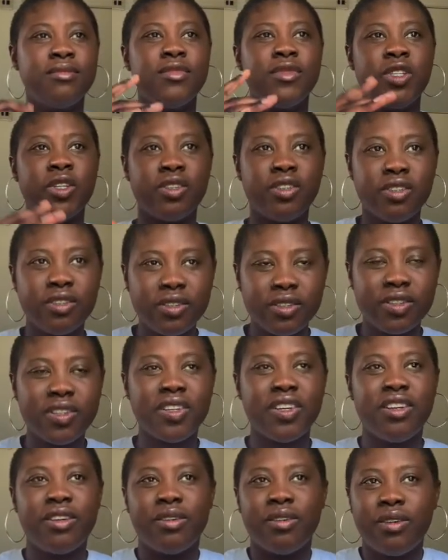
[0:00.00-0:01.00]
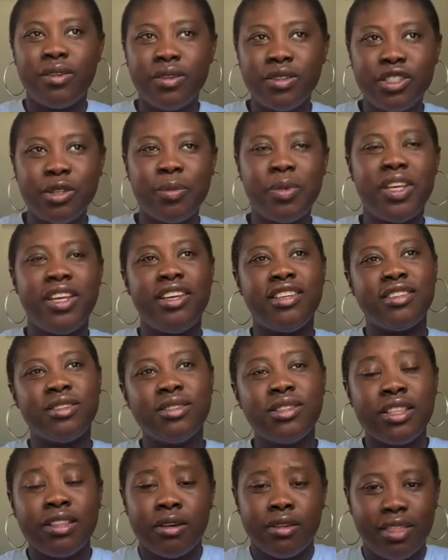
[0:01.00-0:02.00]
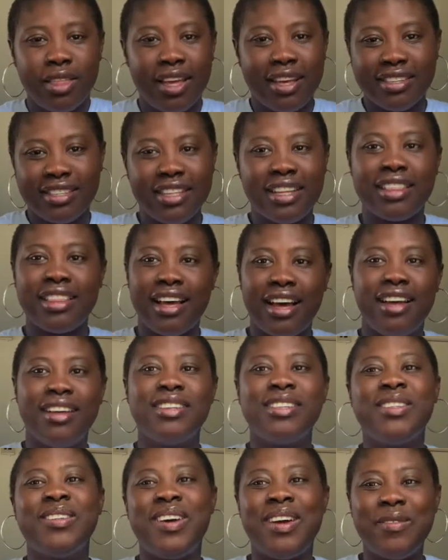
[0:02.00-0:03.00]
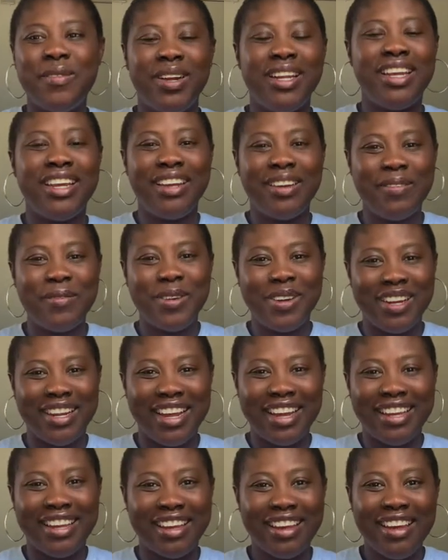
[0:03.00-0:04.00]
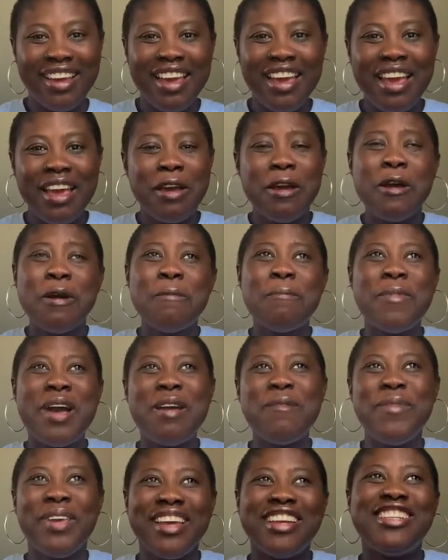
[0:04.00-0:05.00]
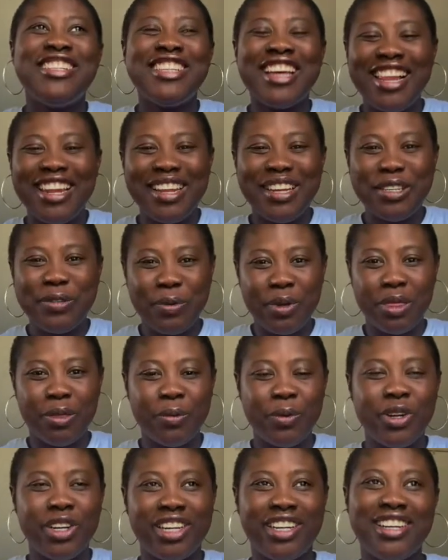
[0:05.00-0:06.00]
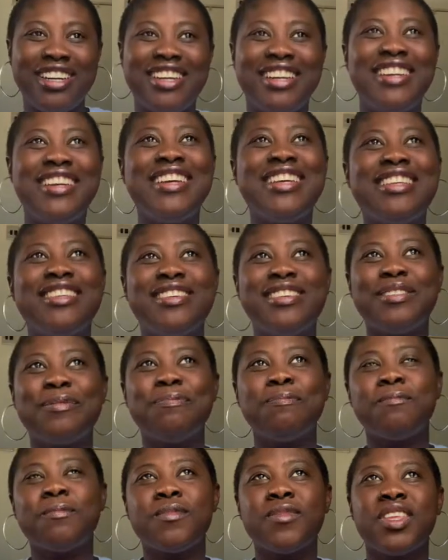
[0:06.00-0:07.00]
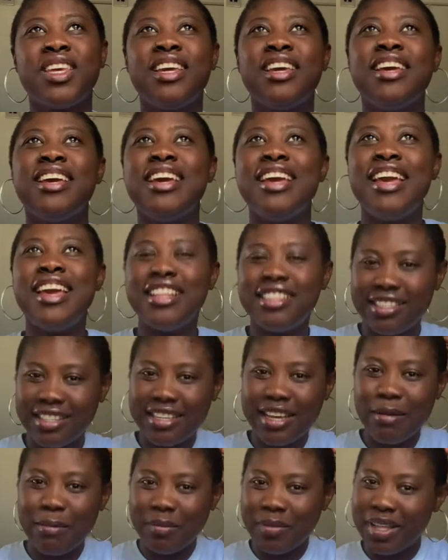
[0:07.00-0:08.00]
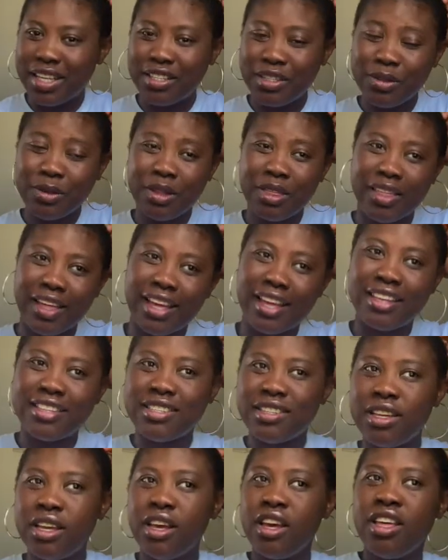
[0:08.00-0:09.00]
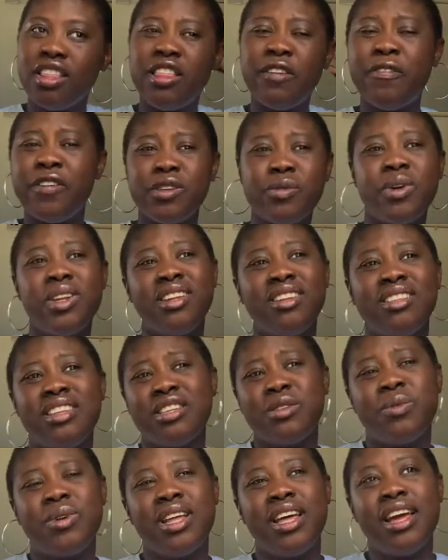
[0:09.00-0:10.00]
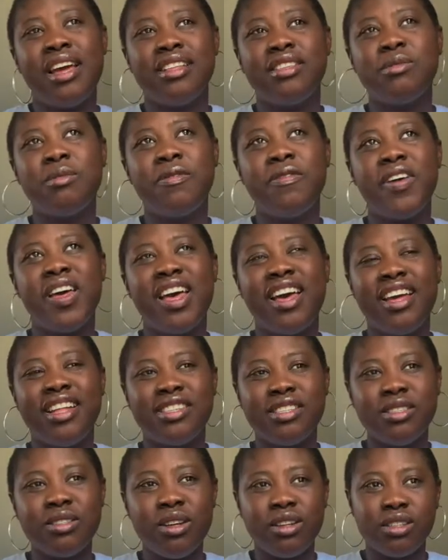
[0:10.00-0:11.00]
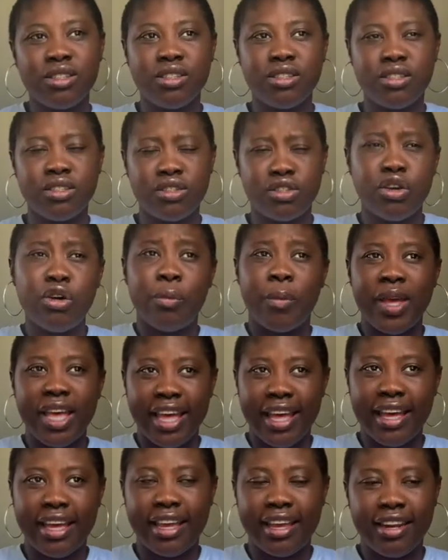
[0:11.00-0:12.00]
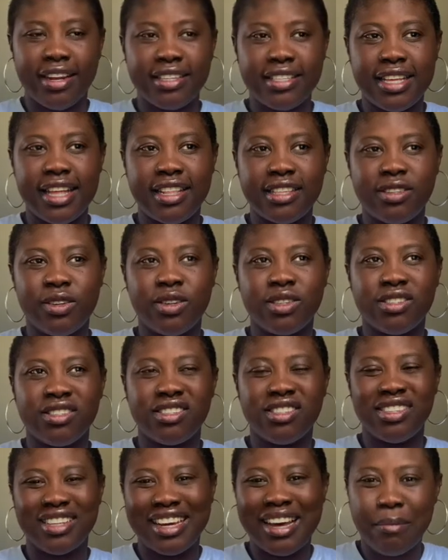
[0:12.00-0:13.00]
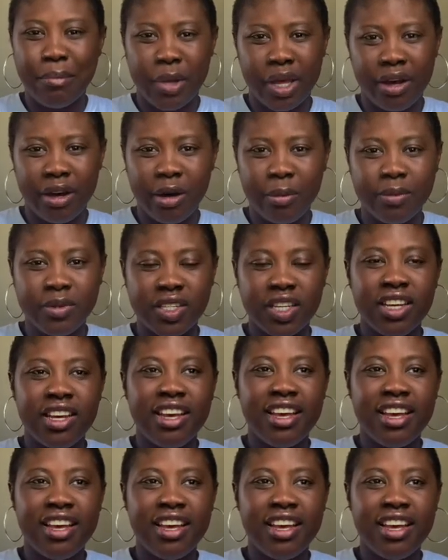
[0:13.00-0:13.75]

Just, hold your peace, or things like that. So I really like it. My biggest challenge with work, it's two things. The first one, this one, to be fair, it's not so big in a sense, because it can't be helped.